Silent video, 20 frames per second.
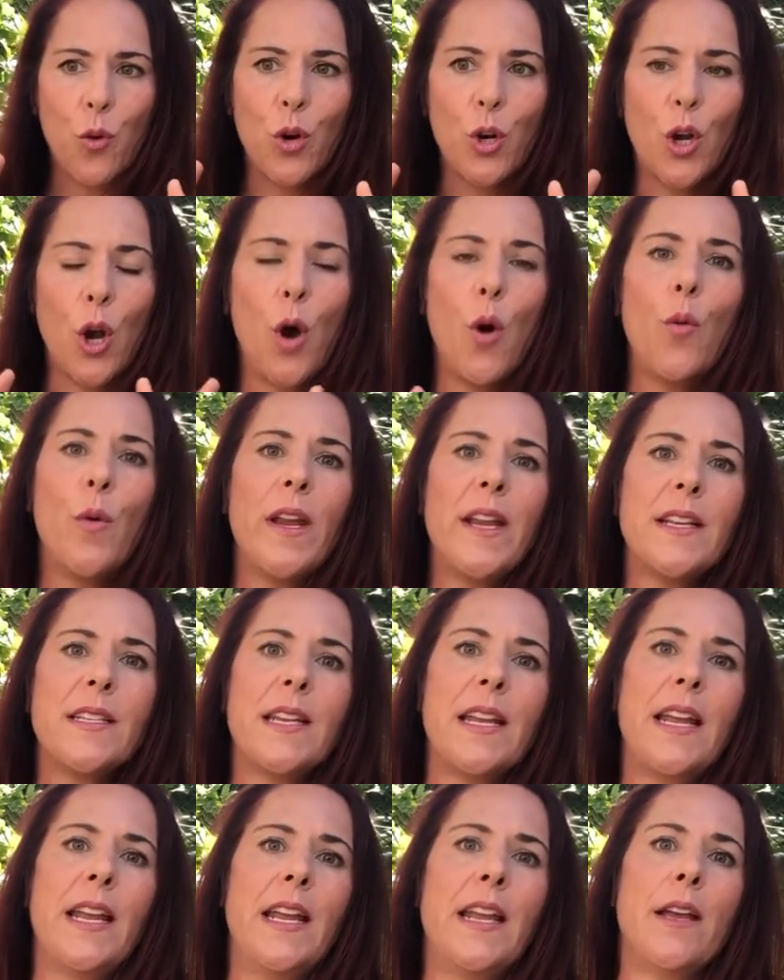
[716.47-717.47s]
going
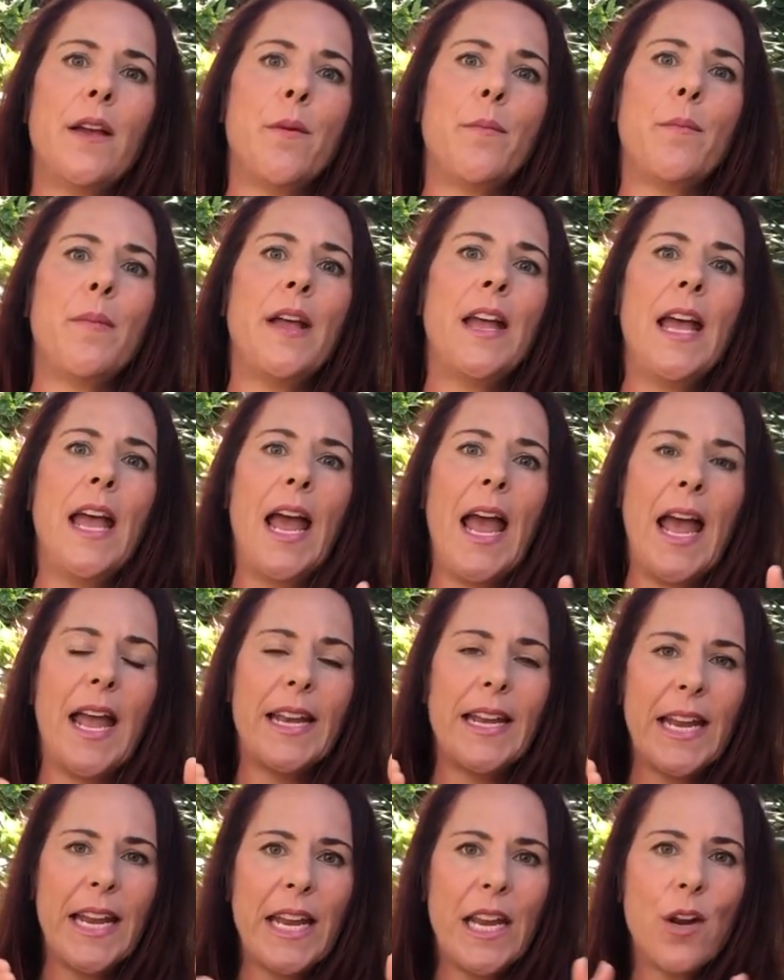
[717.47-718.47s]
to him
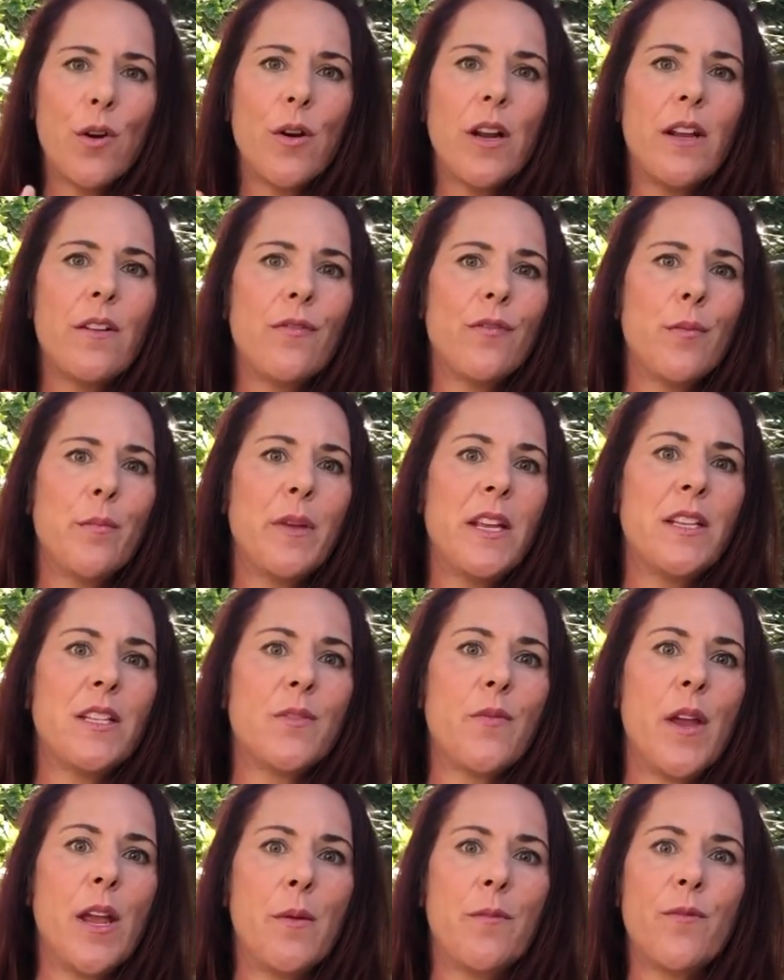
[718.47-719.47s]
and hearing from
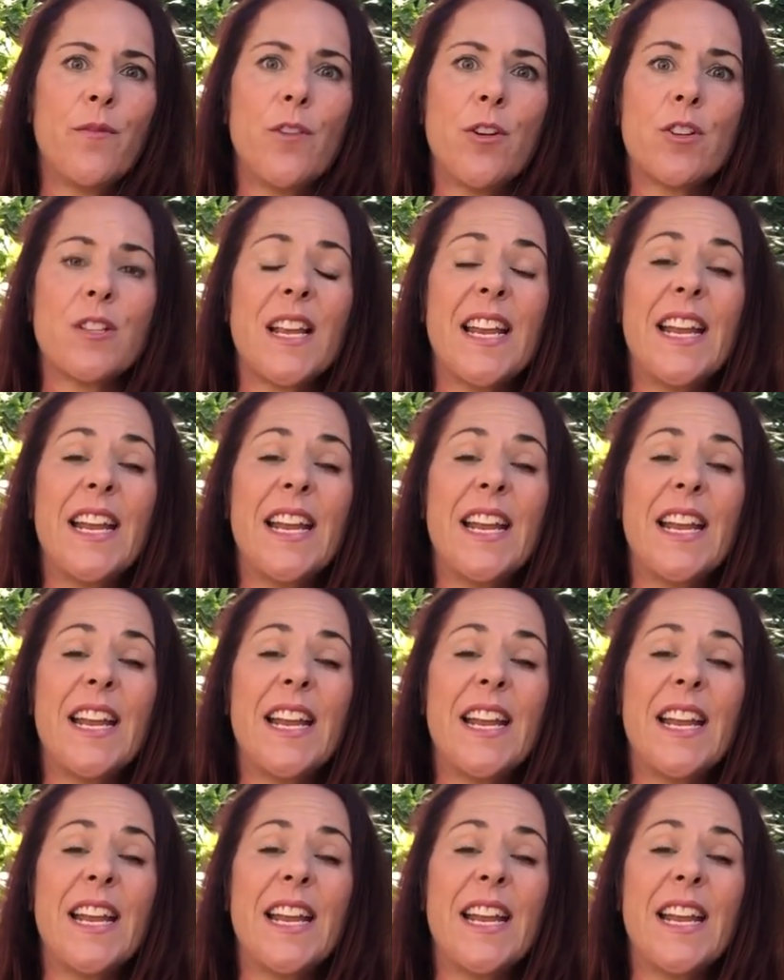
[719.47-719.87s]
him first.